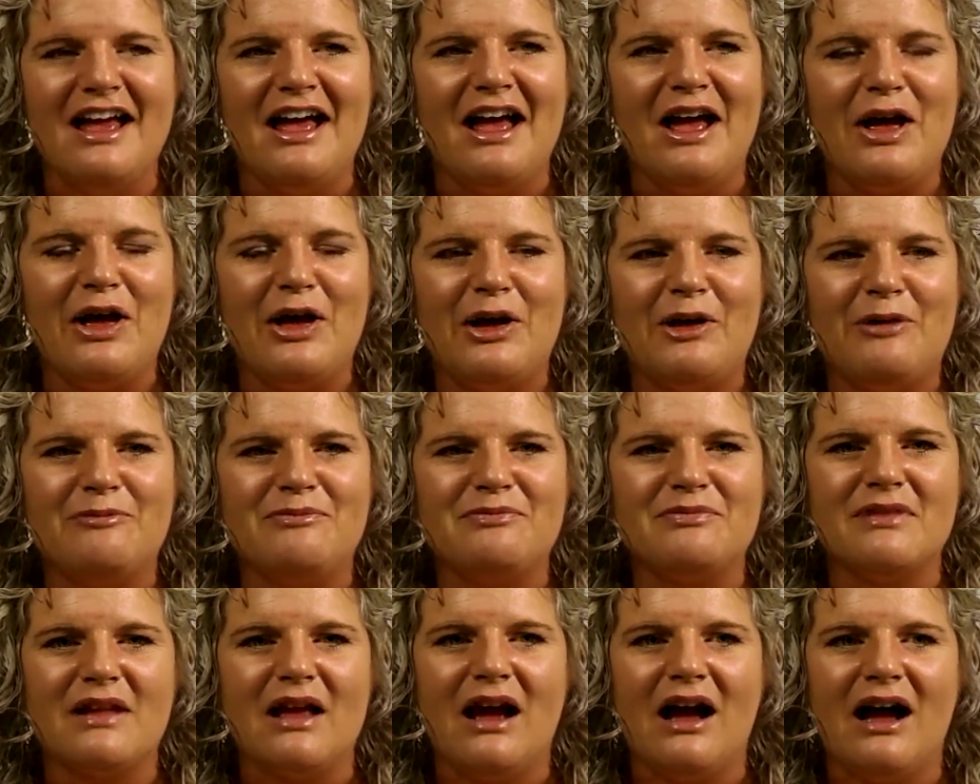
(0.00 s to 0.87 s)

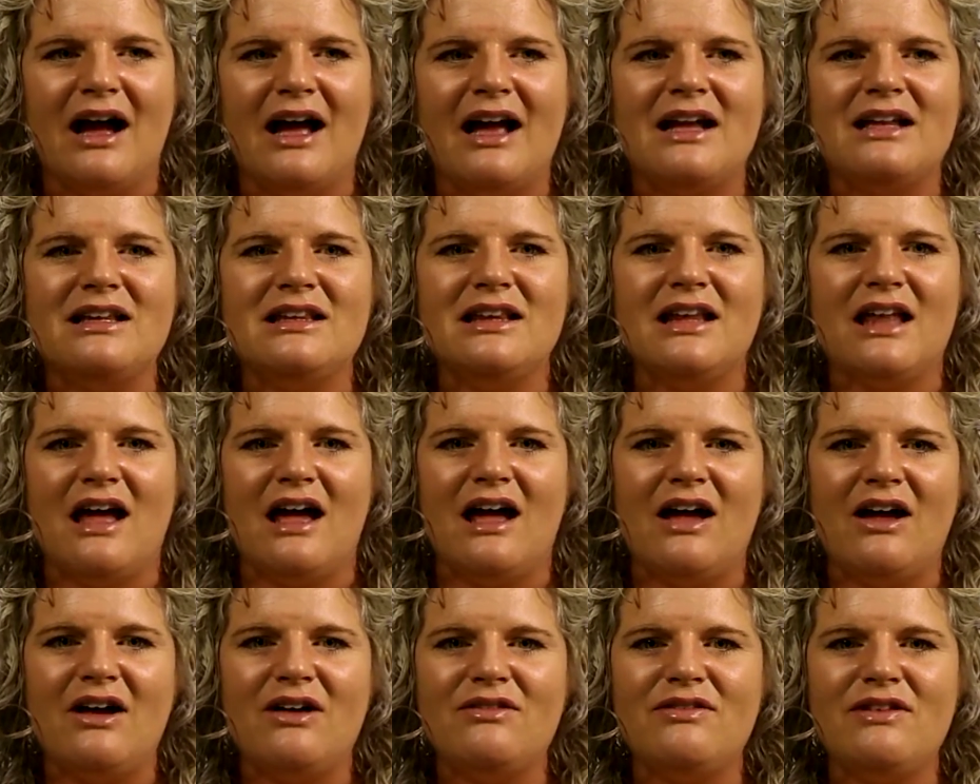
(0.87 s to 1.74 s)
I
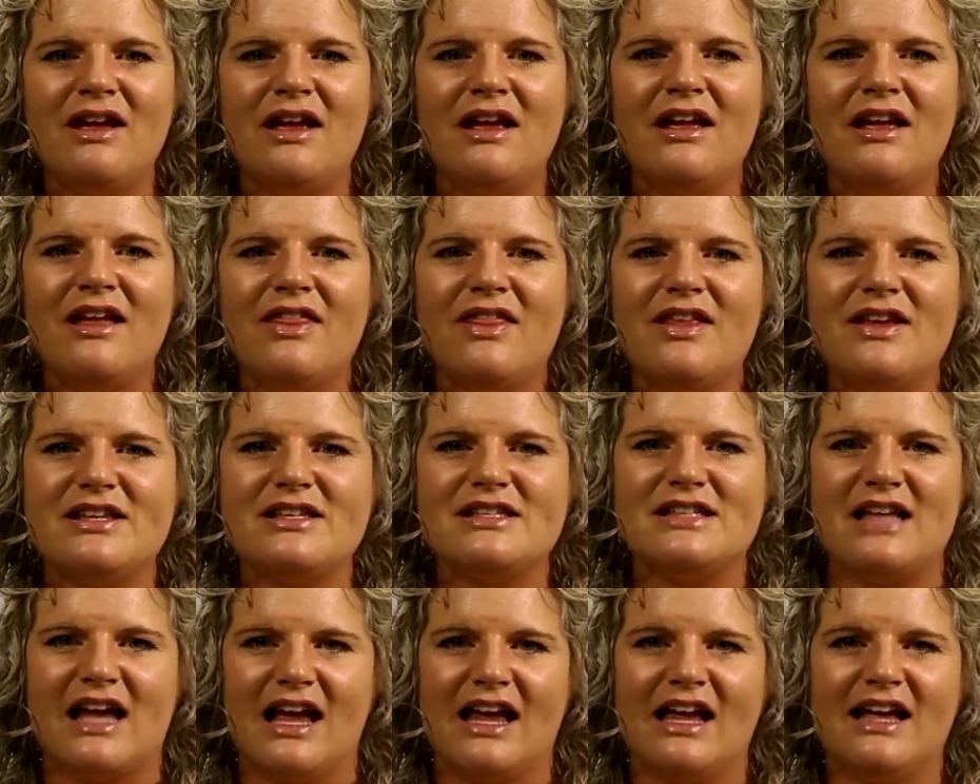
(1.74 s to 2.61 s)
love the
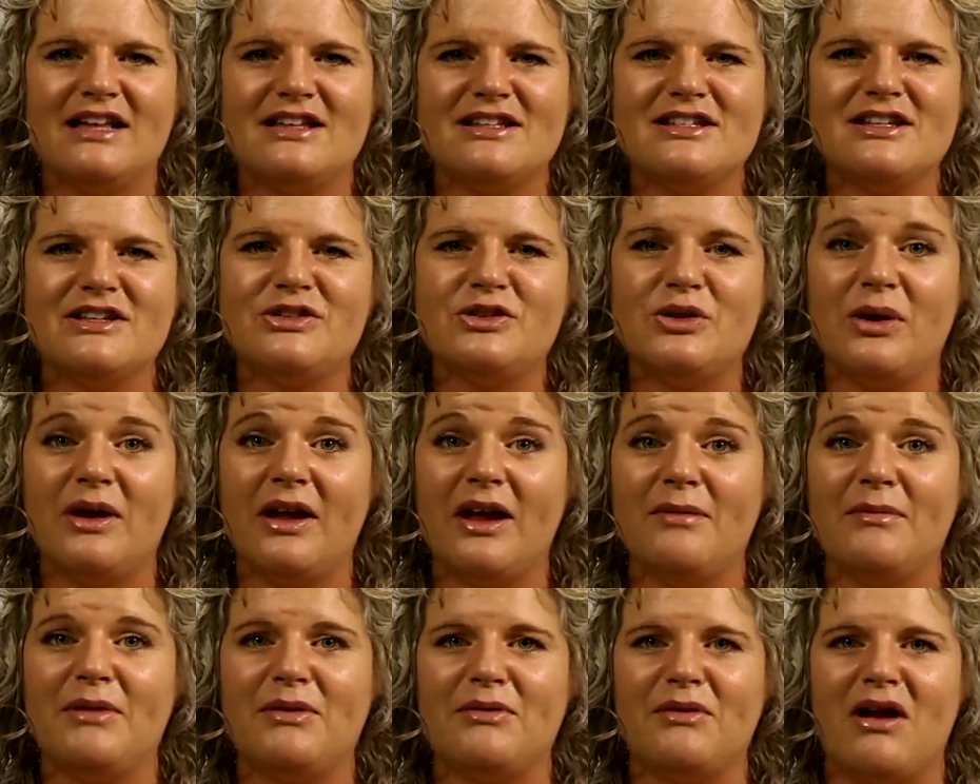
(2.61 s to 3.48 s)
science. Don't
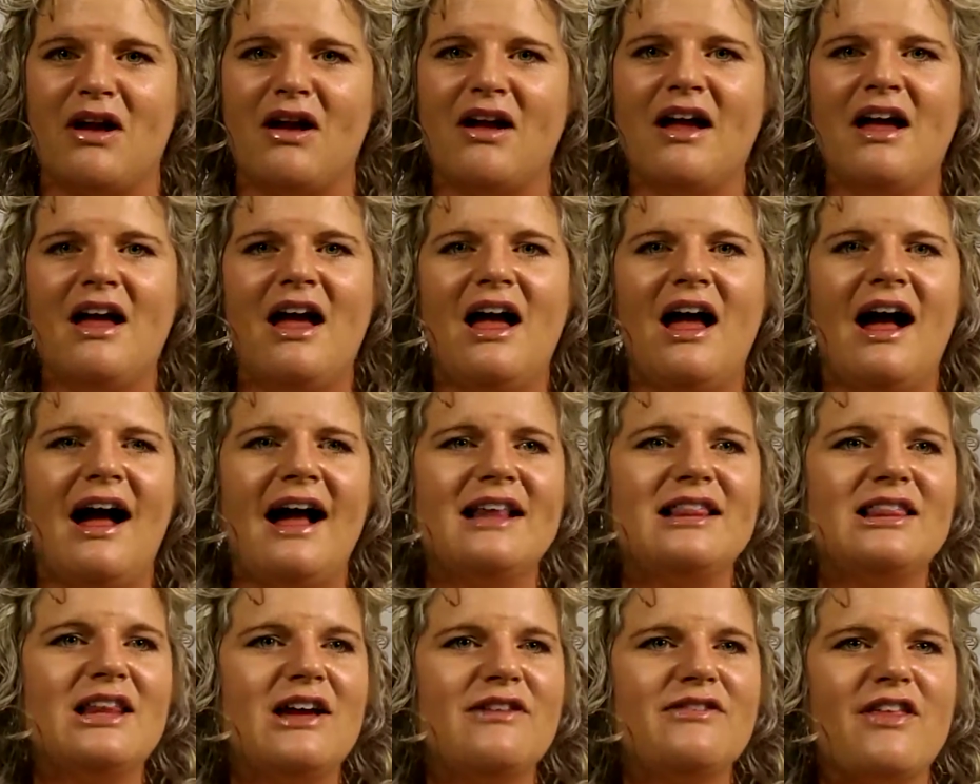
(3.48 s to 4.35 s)
get me wrong.
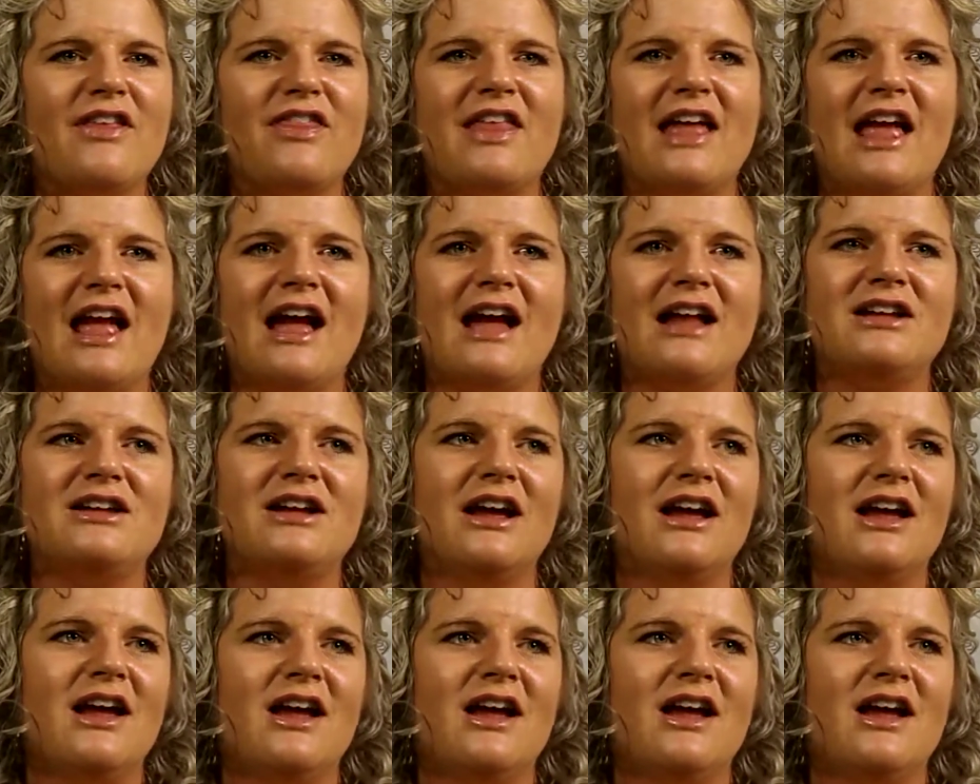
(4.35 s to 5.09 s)
I love that they had,